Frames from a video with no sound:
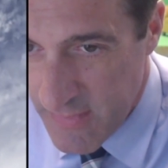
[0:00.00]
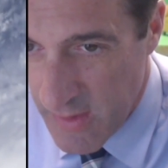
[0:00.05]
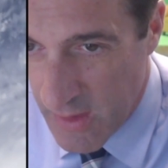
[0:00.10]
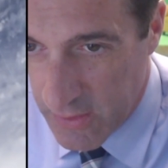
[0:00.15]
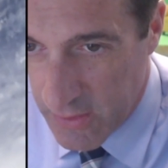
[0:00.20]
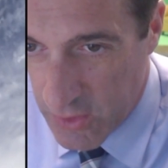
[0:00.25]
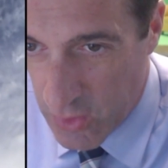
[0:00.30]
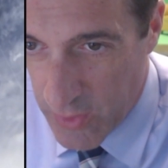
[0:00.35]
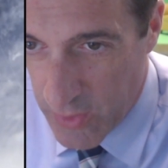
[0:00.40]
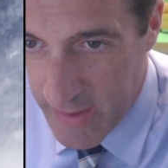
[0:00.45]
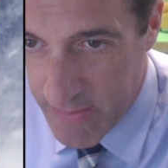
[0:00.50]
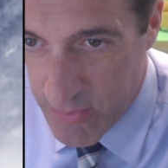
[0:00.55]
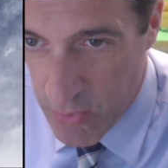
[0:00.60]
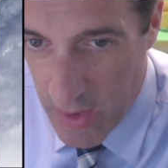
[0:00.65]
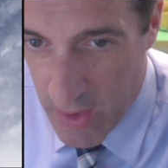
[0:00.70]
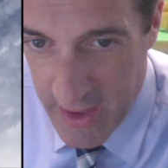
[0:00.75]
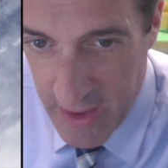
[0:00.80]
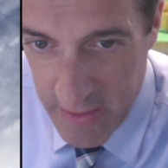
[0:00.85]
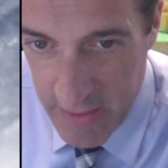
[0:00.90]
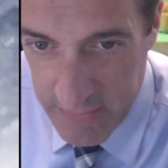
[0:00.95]
with a weak
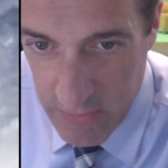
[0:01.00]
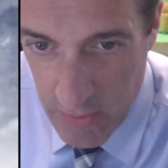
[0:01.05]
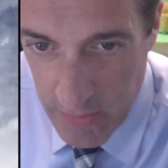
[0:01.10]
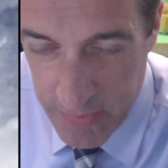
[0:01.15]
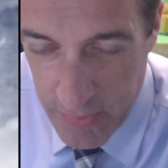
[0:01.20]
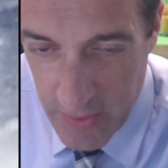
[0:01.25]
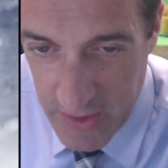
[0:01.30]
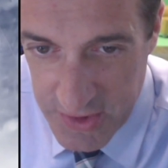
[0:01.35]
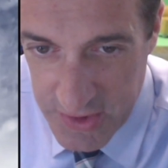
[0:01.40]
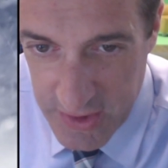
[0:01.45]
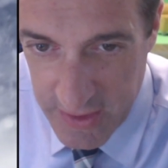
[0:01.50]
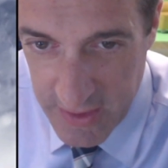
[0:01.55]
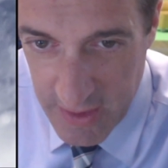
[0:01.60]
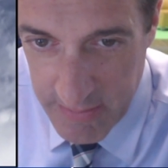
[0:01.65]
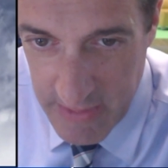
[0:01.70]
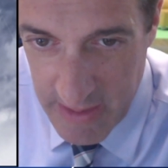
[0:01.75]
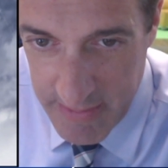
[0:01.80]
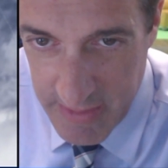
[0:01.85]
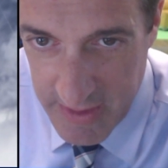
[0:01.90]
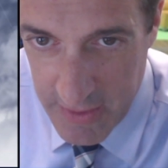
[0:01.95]
broad area, low pressure there,
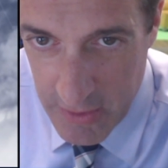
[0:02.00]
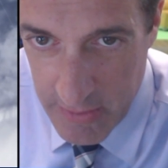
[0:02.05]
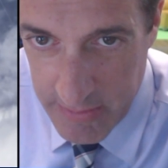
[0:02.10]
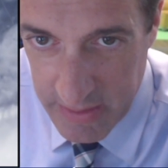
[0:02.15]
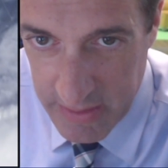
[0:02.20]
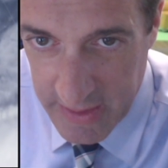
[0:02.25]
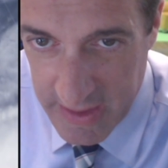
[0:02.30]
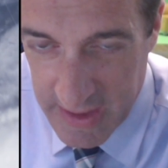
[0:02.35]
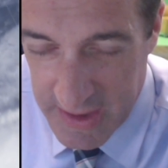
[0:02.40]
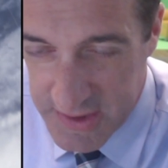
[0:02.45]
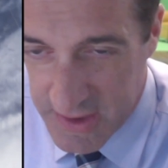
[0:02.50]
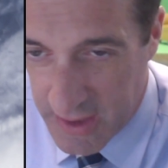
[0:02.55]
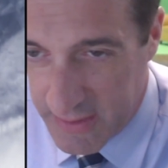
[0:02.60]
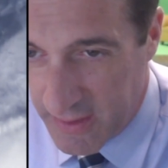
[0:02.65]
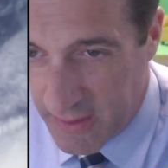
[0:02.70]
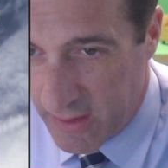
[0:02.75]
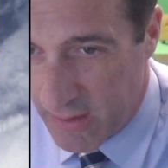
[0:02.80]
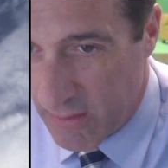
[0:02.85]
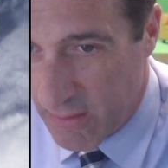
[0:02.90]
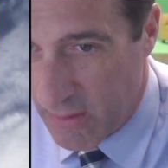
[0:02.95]
maybe near Belize on the
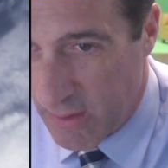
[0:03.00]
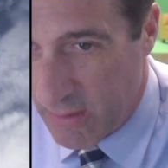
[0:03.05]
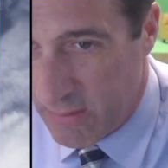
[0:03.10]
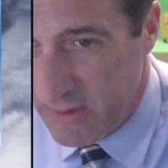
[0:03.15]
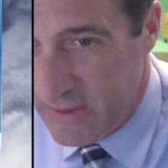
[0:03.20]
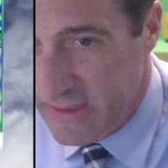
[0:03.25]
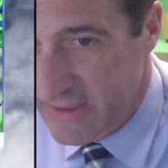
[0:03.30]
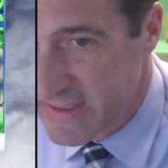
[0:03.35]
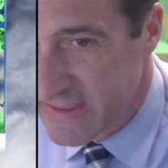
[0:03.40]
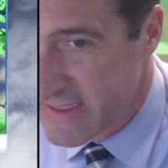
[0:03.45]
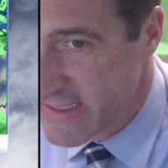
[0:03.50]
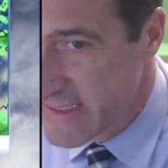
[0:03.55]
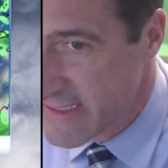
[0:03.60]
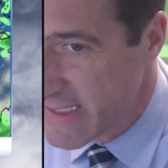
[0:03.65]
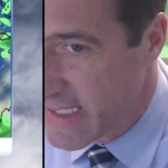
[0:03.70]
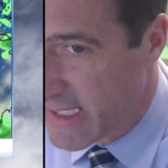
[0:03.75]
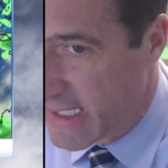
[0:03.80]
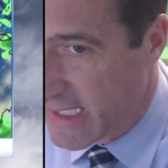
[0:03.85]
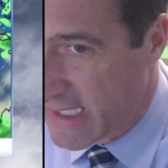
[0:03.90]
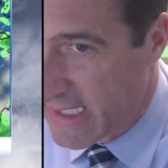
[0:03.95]
Euro.
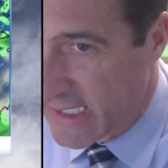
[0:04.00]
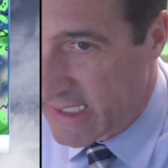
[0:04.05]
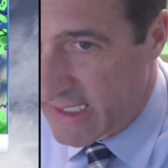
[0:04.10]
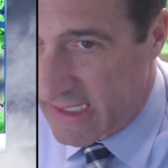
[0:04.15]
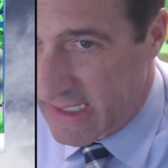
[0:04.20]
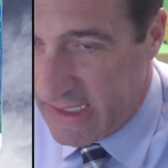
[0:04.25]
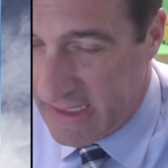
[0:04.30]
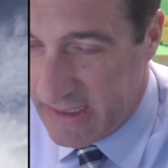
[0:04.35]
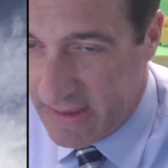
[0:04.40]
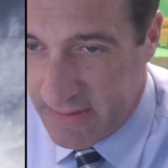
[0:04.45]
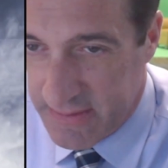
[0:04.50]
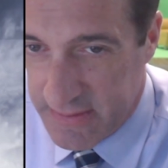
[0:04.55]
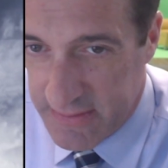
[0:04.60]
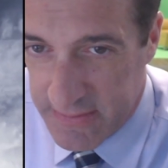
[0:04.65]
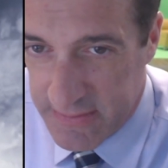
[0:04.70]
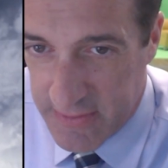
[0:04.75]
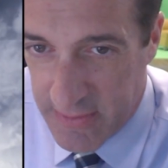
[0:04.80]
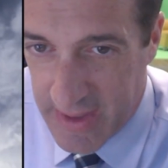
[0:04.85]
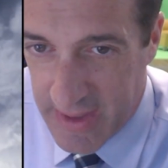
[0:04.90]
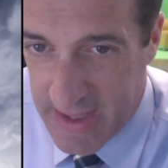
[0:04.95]

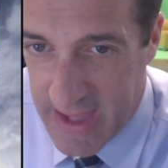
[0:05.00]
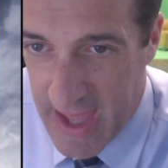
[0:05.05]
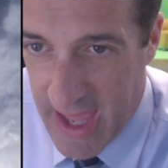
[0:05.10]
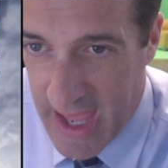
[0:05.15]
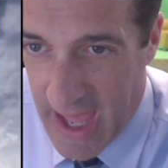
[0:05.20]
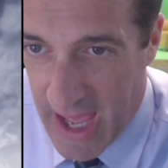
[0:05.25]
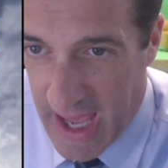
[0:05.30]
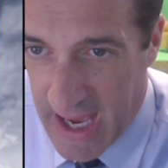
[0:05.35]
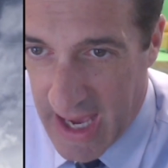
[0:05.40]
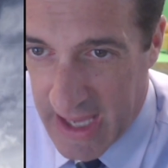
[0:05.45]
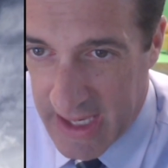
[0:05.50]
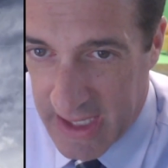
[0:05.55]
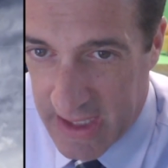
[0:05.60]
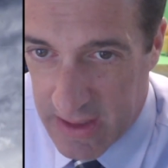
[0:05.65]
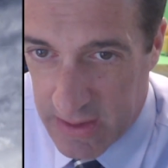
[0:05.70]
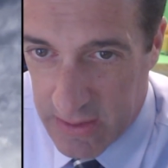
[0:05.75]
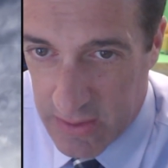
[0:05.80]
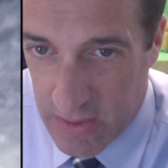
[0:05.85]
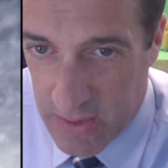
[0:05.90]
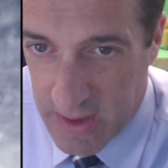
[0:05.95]
Very chaotic
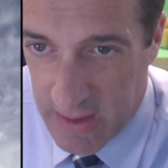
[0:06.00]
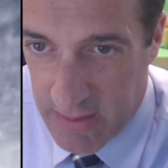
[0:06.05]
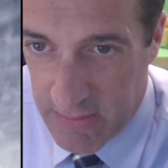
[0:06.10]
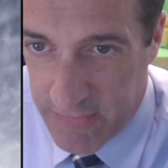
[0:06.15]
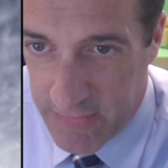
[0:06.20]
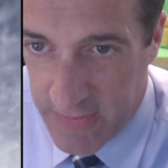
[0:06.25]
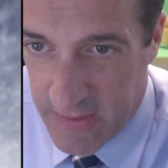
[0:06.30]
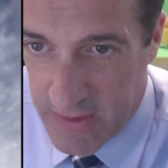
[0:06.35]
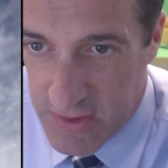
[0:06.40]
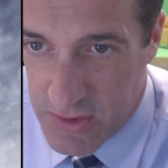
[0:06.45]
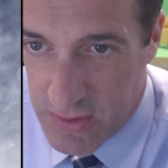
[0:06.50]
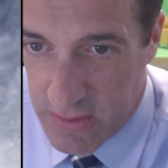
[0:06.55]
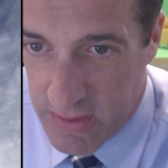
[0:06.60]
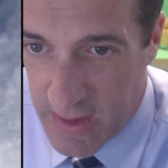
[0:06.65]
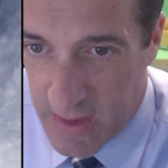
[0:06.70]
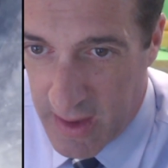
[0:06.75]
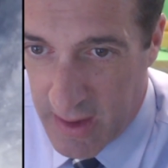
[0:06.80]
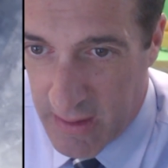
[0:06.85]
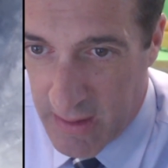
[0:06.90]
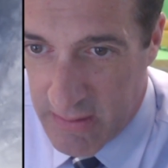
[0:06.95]
looking feature
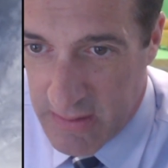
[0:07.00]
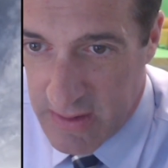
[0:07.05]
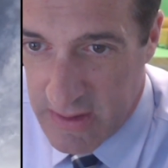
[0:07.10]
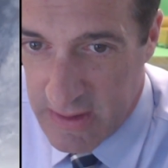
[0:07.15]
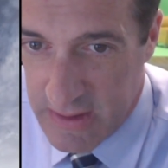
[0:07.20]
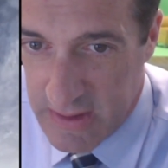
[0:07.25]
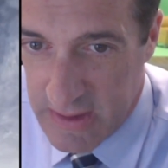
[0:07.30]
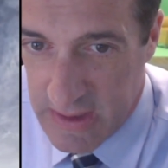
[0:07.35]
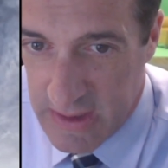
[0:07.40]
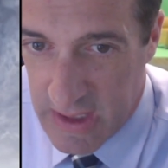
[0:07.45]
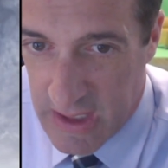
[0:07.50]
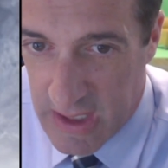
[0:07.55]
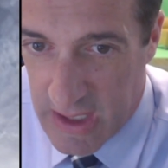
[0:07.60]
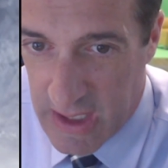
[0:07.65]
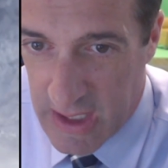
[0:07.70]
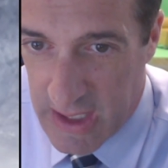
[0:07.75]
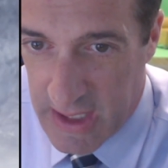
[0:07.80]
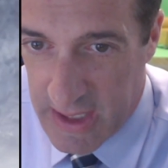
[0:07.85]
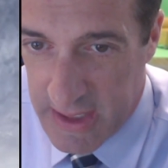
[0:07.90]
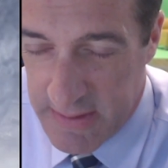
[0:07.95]
there
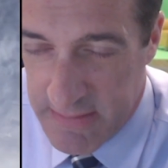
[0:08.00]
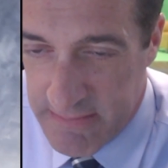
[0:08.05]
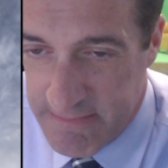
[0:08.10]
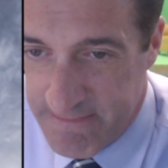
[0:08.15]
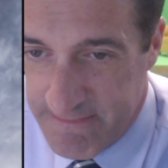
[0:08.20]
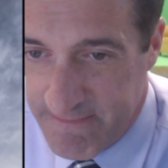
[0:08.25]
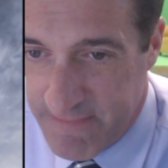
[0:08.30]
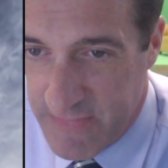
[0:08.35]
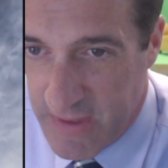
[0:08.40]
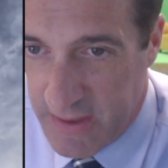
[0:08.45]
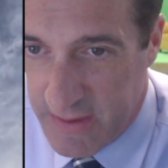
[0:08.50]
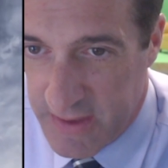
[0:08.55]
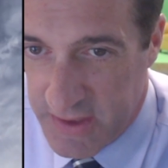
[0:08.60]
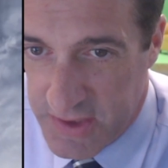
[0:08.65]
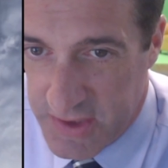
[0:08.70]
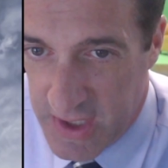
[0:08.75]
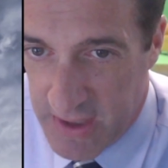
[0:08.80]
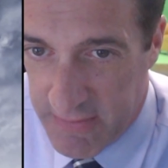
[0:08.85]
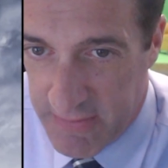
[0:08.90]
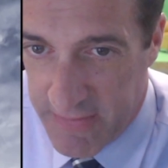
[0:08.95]
on the
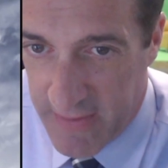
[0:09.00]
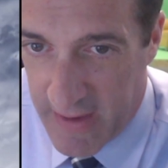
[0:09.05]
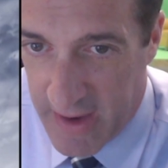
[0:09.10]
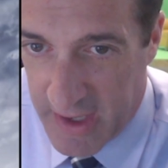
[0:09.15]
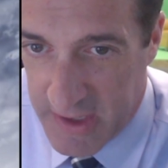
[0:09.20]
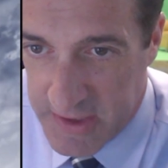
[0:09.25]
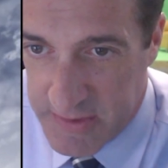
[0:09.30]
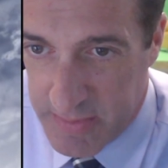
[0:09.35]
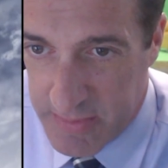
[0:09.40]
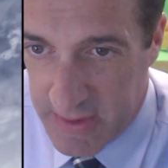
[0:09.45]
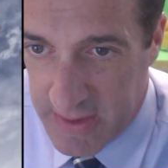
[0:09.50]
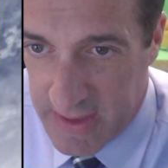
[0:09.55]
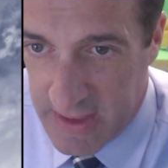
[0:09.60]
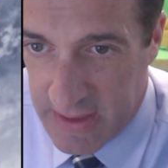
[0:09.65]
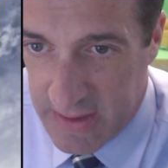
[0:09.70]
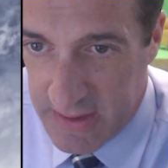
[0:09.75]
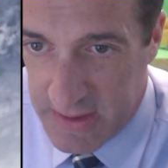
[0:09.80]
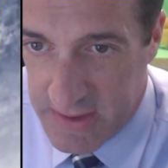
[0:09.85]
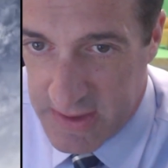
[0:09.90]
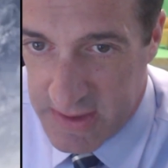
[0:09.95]
GFS, but
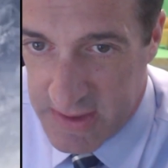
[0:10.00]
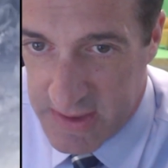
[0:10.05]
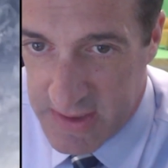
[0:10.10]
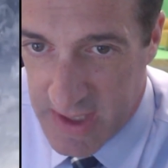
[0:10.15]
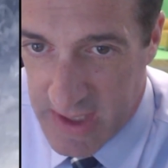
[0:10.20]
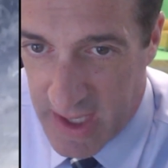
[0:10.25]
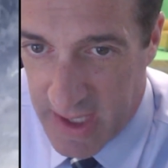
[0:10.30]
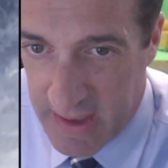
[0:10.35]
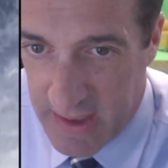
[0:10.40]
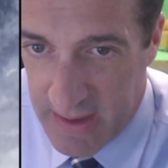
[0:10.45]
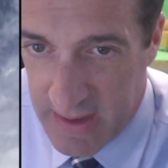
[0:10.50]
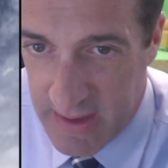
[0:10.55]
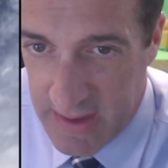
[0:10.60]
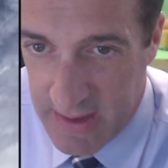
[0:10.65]
needless to say,